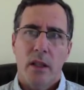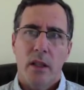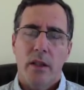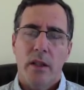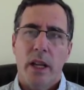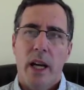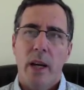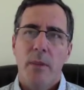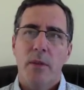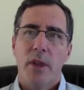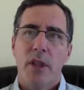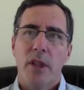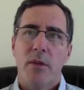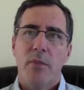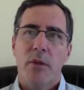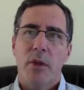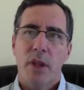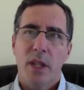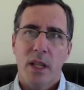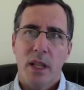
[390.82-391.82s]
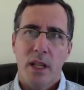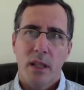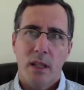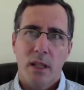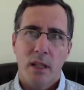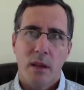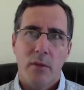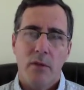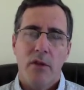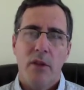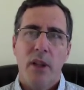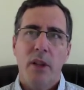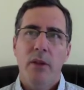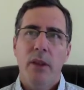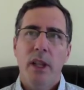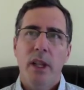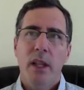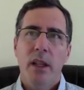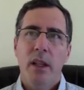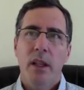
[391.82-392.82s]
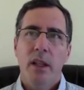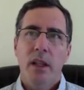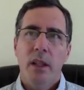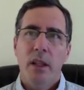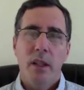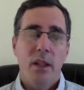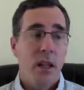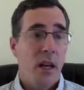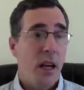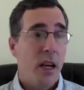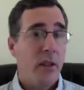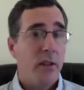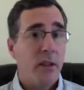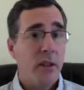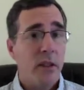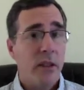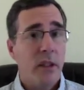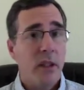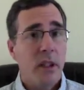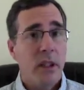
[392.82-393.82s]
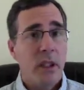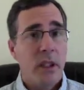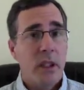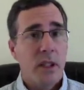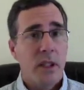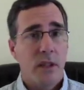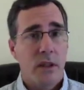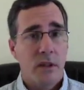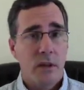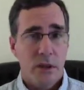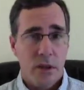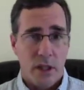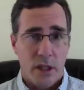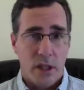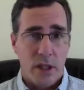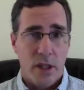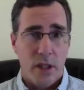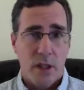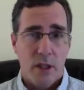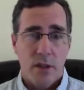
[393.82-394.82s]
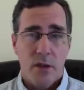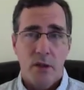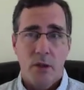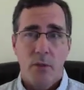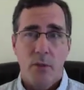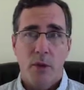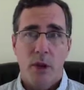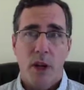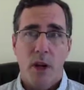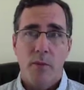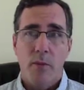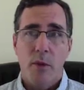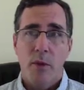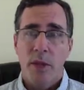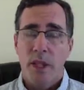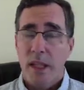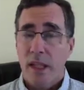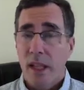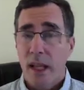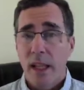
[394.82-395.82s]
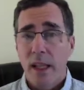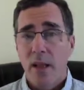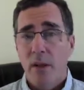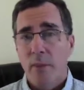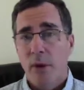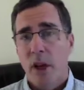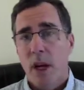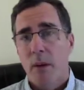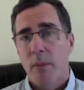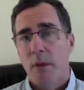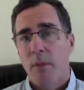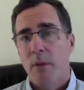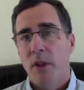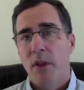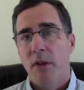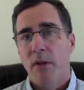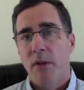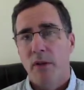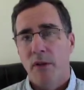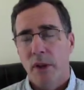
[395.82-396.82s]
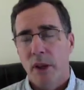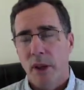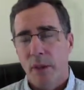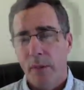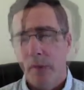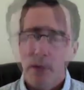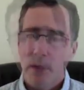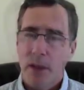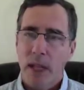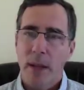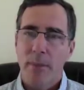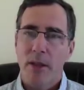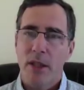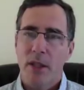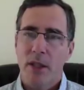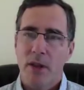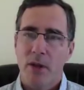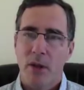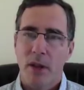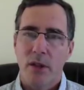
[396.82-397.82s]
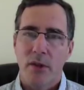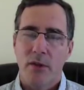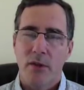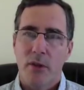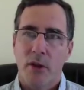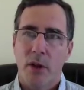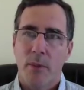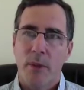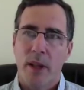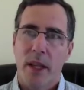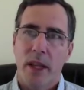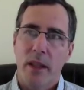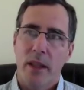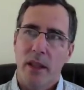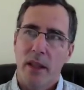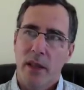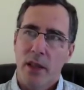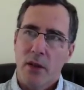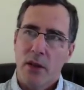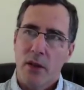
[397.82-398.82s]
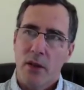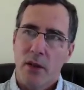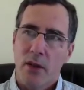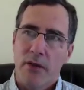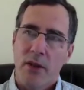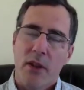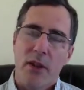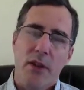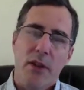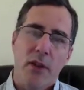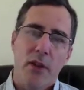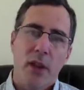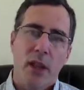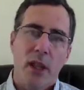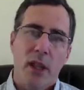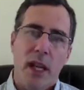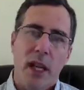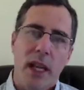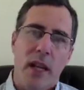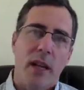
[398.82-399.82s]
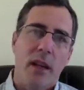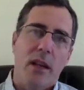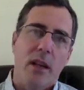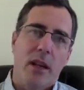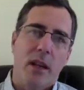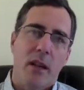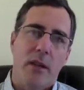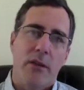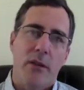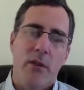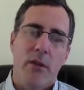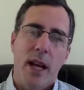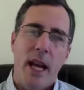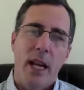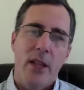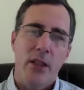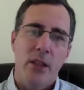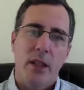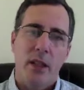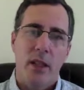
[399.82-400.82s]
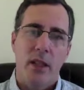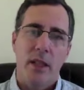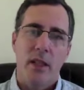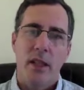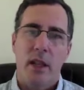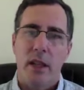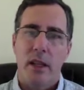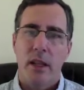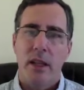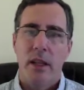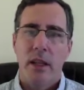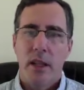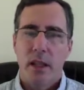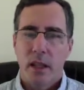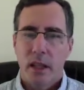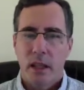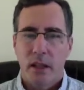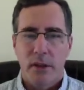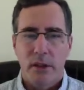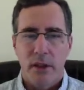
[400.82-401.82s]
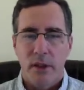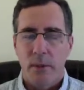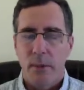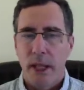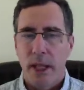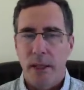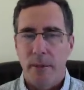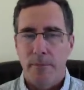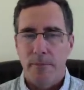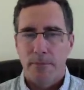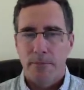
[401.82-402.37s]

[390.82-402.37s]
Leibniz presents some very novel solutions to problems like the problem of freedom. So Leibniz is going to form then sort of the third leg of the rationalist side of the debate.